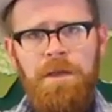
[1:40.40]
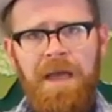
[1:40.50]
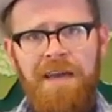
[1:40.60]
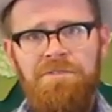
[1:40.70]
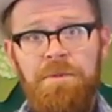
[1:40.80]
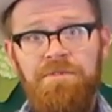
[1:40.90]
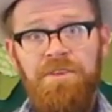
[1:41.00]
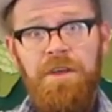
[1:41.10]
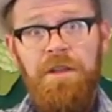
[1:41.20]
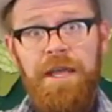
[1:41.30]
Have you been
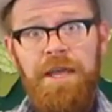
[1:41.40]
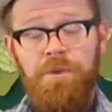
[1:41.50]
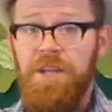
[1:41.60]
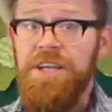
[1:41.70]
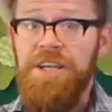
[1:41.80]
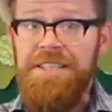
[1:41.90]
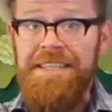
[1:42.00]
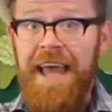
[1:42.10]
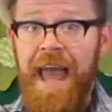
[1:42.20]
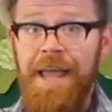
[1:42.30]
feeling really good
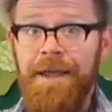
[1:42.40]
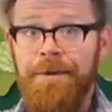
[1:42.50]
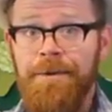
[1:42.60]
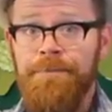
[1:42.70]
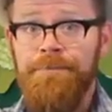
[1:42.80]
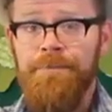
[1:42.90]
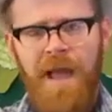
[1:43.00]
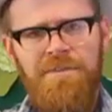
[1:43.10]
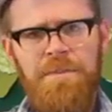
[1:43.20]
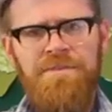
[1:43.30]
today?
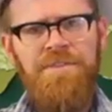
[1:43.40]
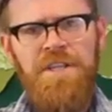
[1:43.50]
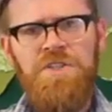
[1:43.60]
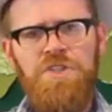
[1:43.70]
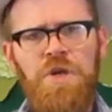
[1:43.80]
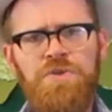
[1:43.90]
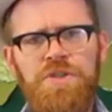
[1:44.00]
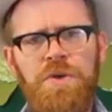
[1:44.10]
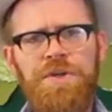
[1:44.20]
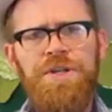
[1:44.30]
Have you been feeling
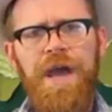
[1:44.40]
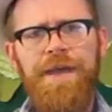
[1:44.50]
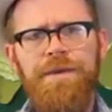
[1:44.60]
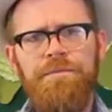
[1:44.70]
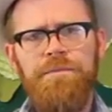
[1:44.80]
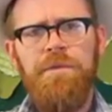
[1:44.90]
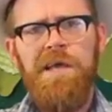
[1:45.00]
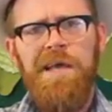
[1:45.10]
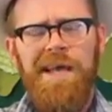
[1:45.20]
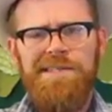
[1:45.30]
so-so today?
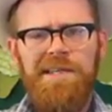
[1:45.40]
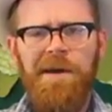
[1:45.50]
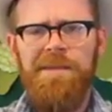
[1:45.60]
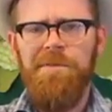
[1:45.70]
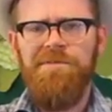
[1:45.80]
Has anybody been